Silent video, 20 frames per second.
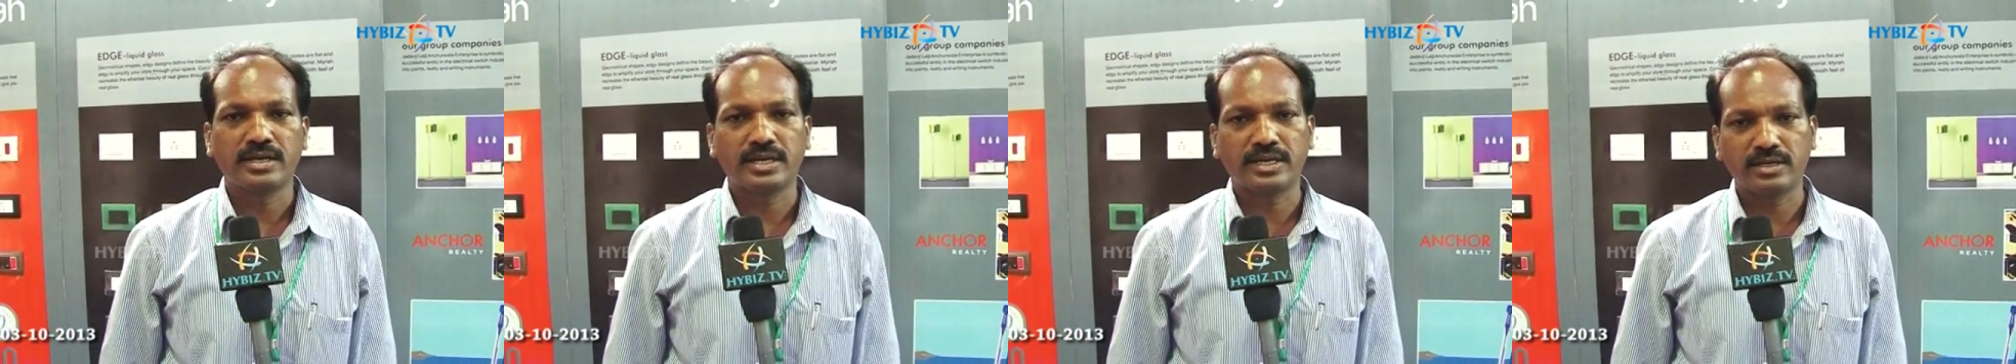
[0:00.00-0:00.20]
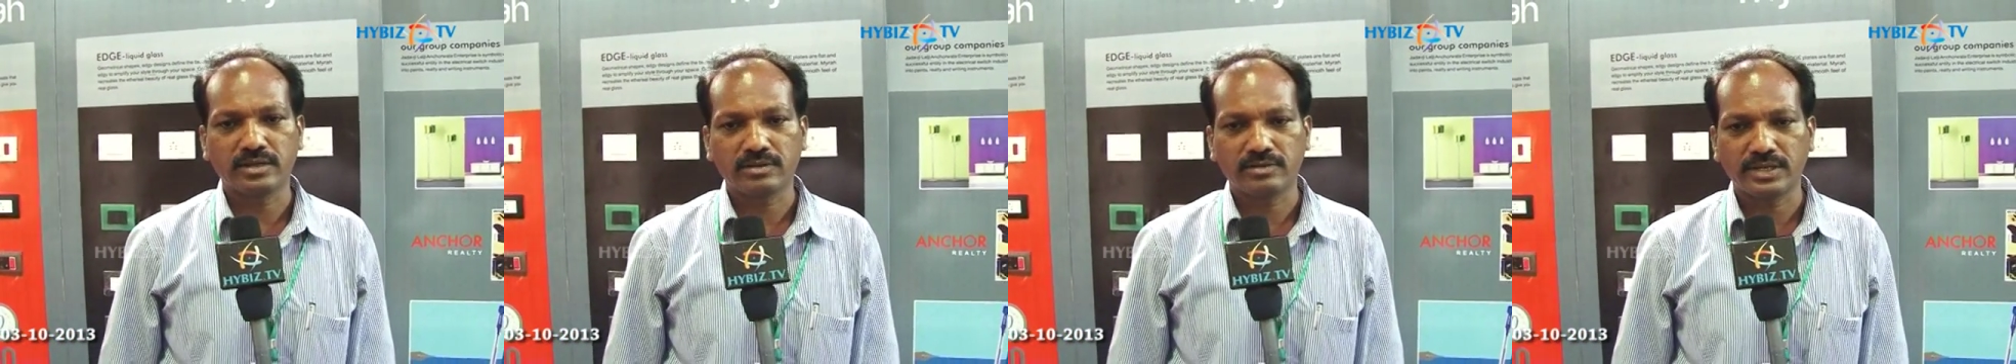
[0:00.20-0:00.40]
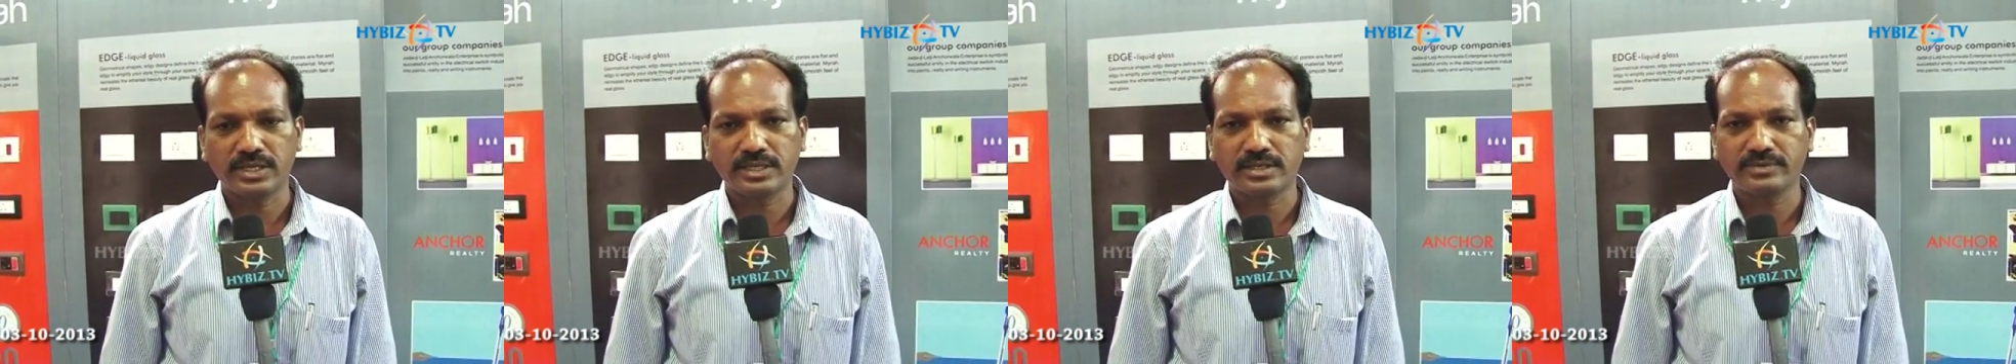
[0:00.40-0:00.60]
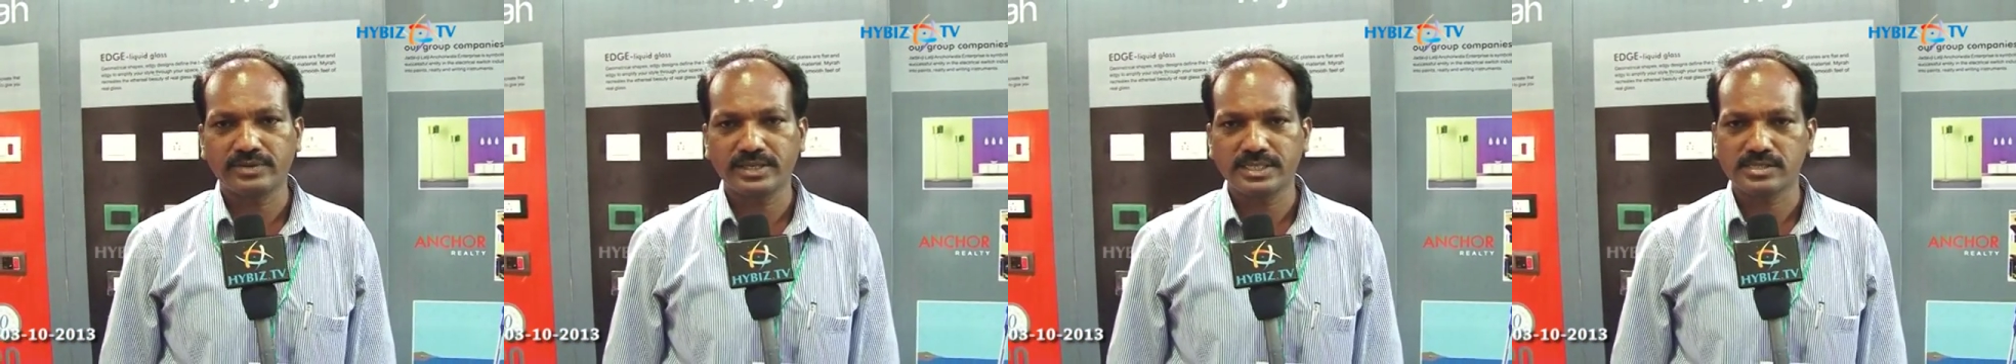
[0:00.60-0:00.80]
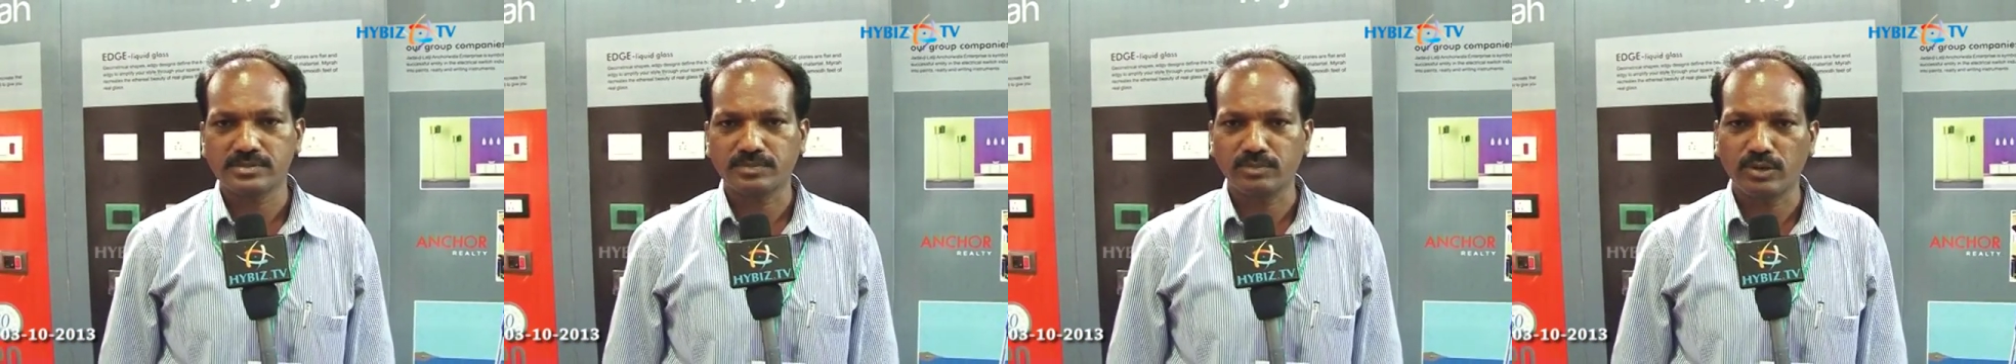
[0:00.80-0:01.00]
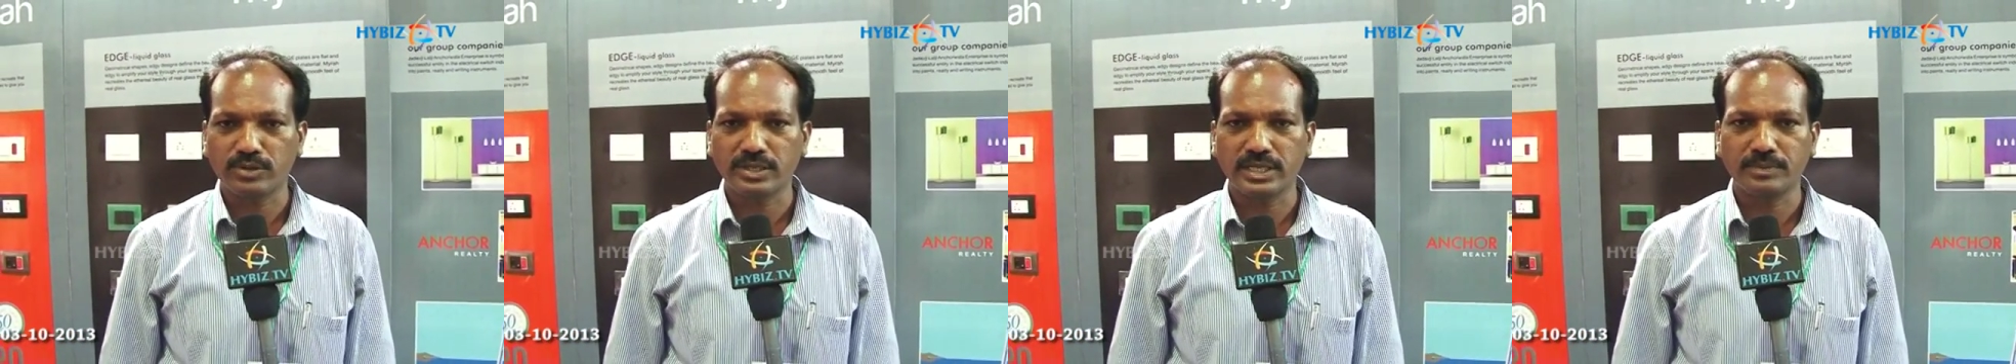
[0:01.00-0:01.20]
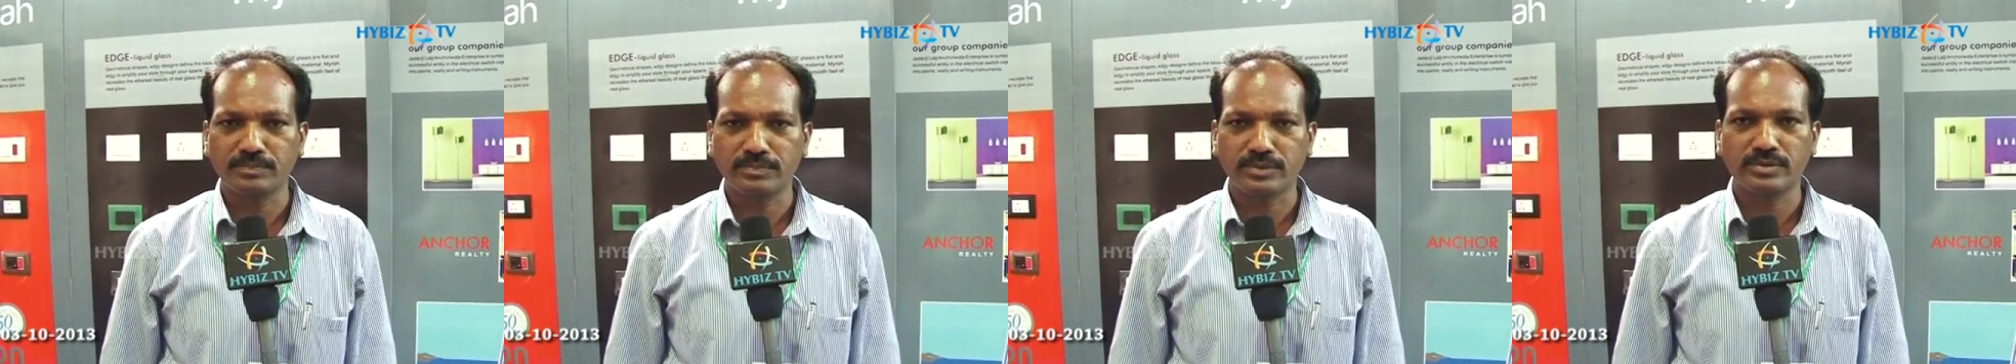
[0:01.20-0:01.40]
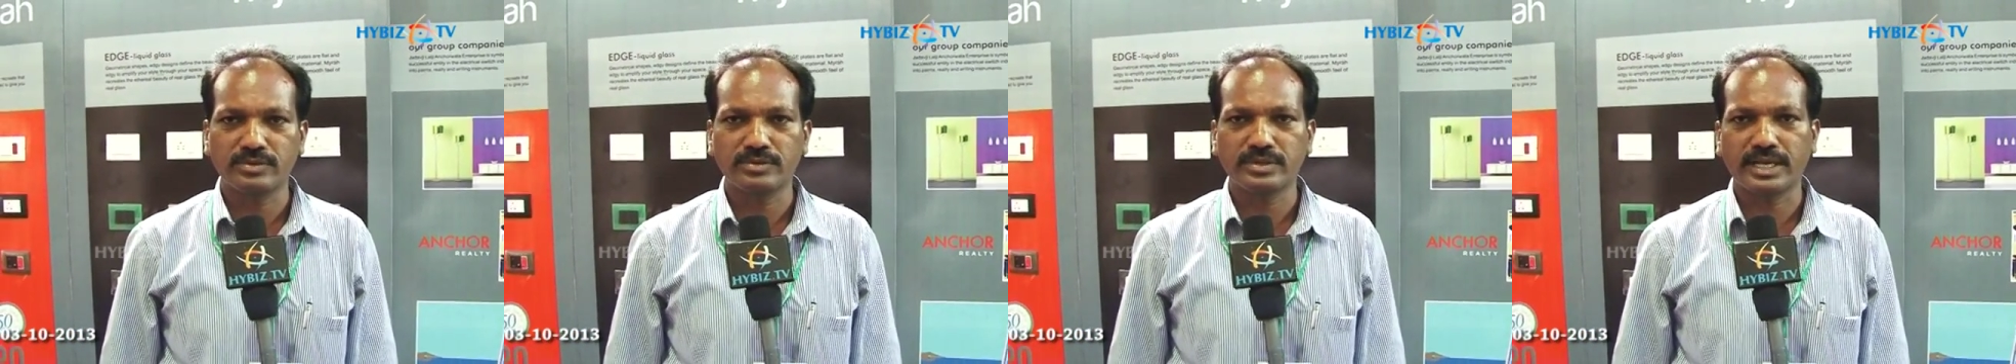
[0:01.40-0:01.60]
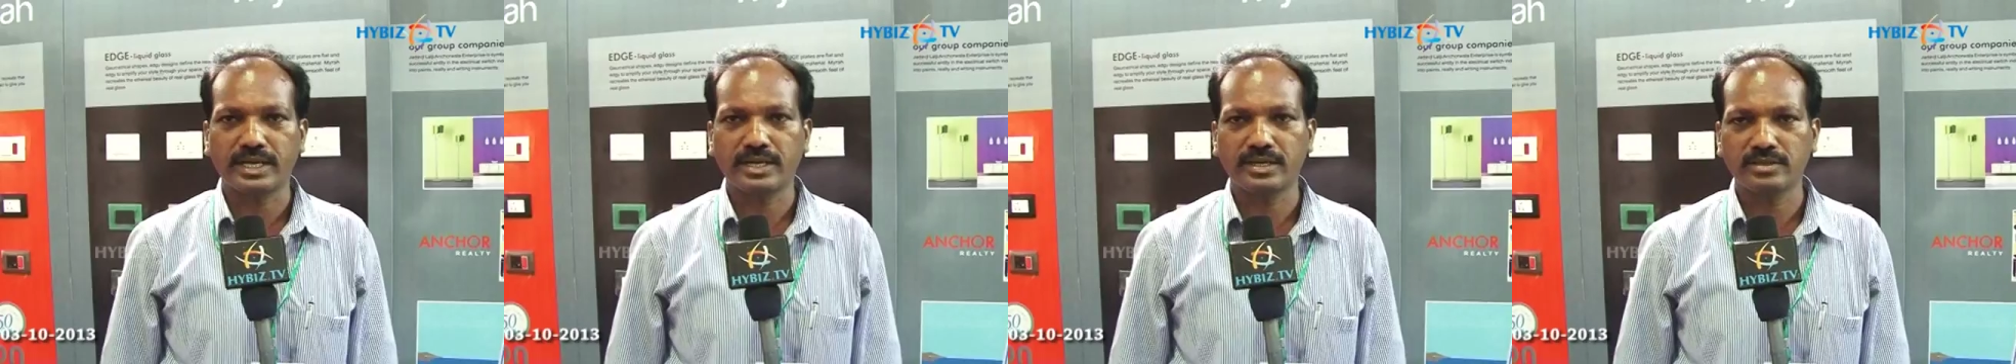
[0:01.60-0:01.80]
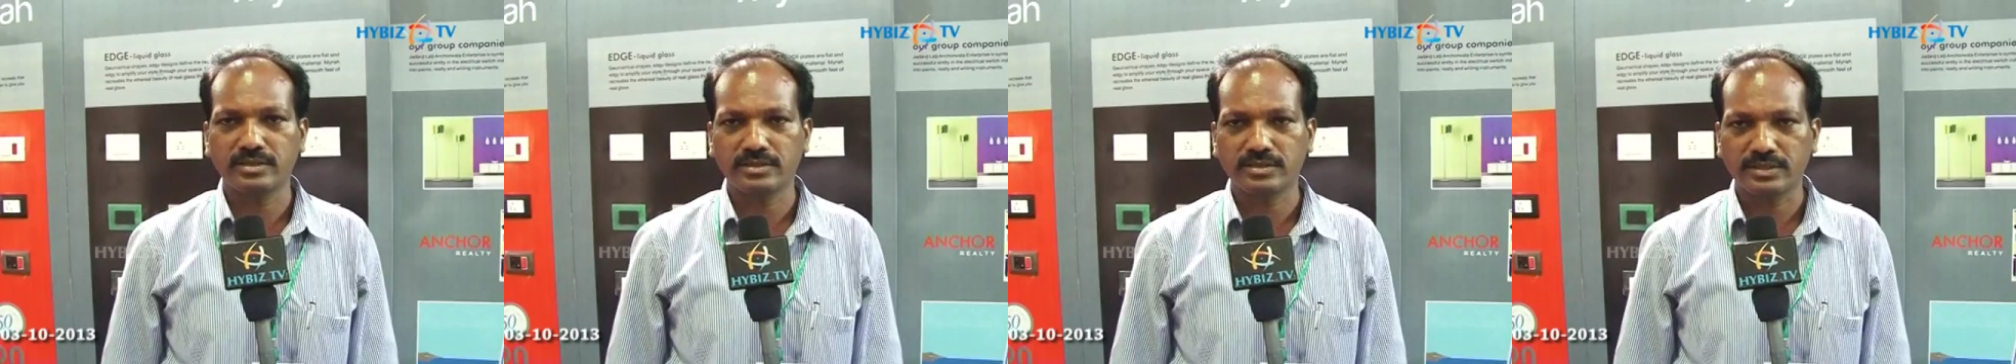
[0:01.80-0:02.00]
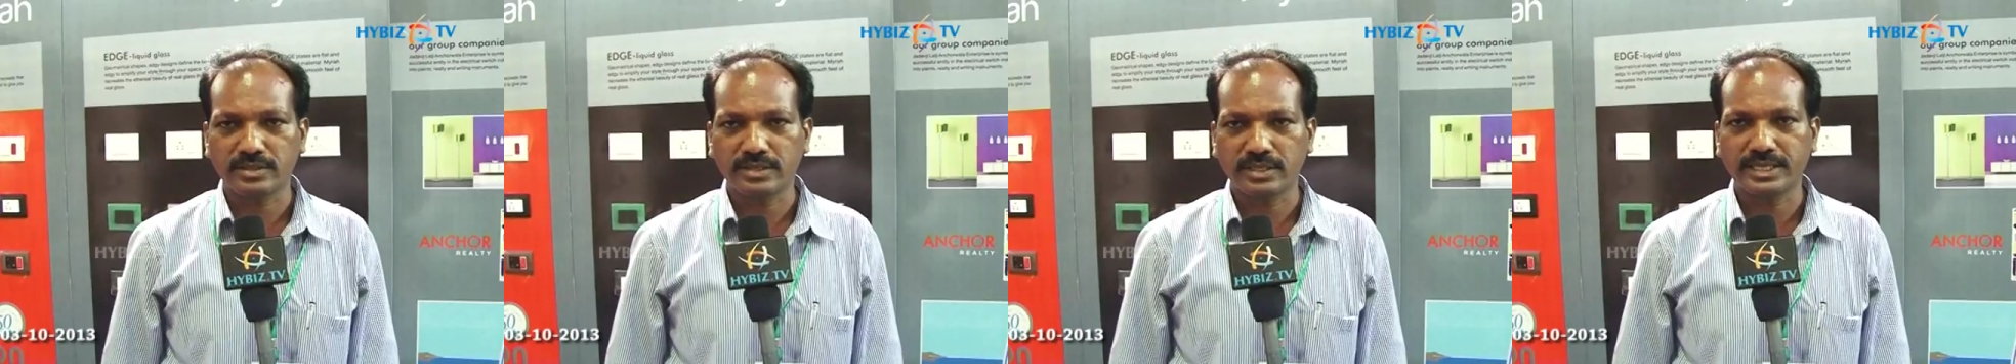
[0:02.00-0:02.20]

and quality wise more improved and the